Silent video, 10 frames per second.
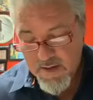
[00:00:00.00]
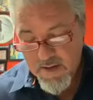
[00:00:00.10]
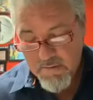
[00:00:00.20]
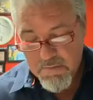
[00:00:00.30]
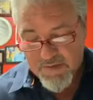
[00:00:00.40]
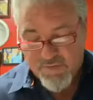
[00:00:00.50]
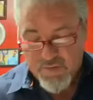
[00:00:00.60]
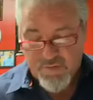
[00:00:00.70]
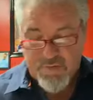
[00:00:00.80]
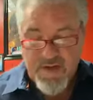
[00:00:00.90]

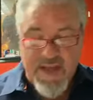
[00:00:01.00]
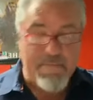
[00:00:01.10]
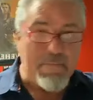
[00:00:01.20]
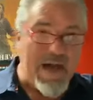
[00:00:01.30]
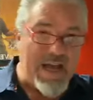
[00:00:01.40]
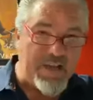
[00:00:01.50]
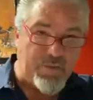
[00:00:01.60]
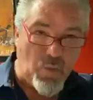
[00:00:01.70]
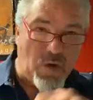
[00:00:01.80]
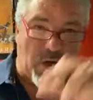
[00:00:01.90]
muscles, and minds
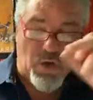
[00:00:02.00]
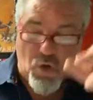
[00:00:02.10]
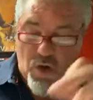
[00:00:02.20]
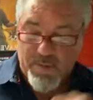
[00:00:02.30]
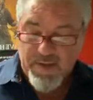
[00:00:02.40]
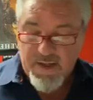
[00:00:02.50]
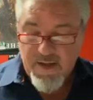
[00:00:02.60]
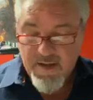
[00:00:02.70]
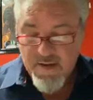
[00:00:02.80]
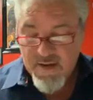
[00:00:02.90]
work normally.
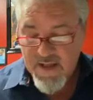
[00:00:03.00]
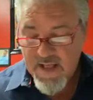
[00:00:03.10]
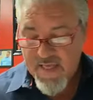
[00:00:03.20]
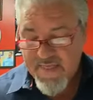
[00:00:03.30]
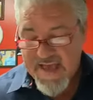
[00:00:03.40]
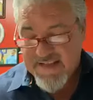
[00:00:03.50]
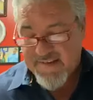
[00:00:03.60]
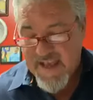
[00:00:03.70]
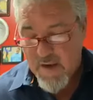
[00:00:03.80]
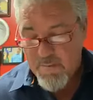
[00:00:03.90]
That's
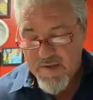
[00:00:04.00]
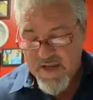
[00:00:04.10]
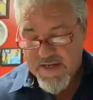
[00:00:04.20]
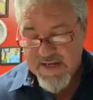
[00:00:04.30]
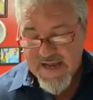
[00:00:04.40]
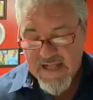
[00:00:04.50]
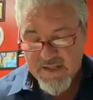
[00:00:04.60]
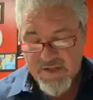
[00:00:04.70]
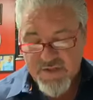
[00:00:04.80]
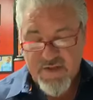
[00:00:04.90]
how big a
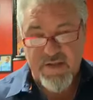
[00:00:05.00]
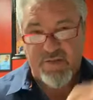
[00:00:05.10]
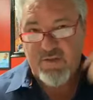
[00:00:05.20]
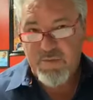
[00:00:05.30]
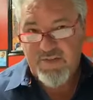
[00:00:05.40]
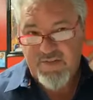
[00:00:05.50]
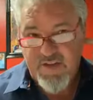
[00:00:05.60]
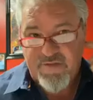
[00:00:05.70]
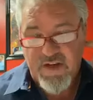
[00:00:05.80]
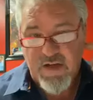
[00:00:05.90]
knowledge this
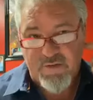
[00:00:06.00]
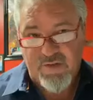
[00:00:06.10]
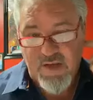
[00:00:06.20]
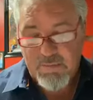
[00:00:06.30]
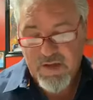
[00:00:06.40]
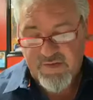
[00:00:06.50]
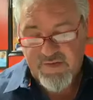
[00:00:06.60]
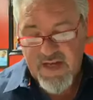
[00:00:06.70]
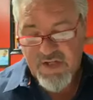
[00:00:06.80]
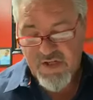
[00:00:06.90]
specific of
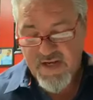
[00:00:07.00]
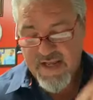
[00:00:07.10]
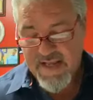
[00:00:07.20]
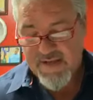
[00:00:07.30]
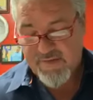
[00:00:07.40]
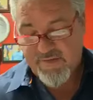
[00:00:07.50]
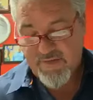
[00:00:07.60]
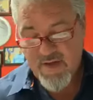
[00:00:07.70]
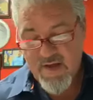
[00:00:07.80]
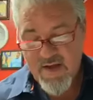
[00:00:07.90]
subluxation is,
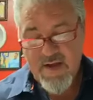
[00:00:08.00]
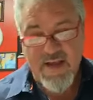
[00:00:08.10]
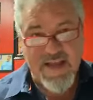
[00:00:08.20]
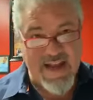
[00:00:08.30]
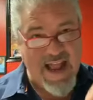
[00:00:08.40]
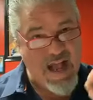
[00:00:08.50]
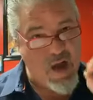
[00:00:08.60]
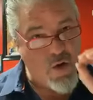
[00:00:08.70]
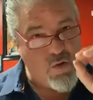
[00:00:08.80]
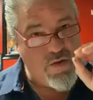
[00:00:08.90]
and
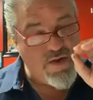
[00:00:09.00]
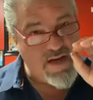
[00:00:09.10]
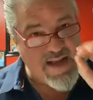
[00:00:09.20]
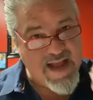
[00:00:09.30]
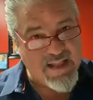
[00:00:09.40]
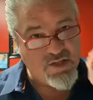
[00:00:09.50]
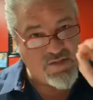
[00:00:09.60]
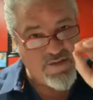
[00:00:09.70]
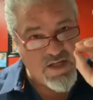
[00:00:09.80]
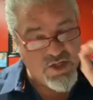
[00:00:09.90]
how the knowledge of
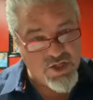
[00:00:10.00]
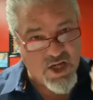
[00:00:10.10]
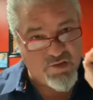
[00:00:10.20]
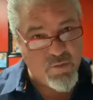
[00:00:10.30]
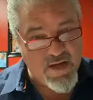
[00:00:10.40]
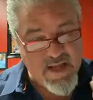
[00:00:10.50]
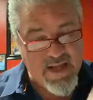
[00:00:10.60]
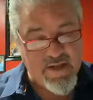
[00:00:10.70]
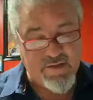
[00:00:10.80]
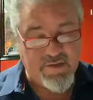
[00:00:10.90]
the adjustment
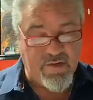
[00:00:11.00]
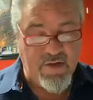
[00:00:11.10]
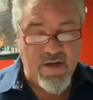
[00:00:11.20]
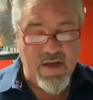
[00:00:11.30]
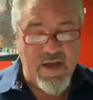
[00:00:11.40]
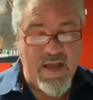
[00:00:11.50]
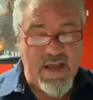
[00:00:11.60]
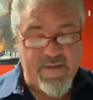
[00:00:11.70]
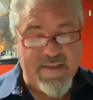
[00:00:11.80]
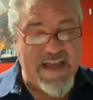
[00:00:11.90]
is.
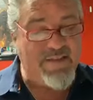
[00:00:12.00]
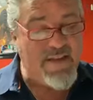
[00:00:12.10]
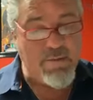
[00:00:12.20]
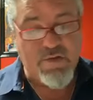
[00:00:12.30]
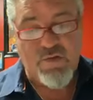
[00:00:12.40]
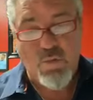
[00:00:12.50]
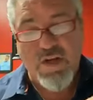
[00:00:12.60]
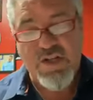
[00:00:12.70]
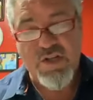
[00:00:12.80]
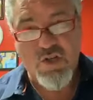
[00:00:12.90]
If that dimmer
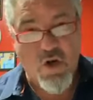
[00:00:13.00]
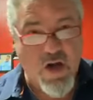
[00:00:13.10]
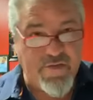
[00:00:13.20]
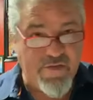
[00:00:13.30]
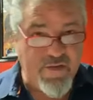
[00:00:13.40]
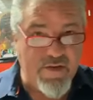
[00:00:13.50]
switch is off,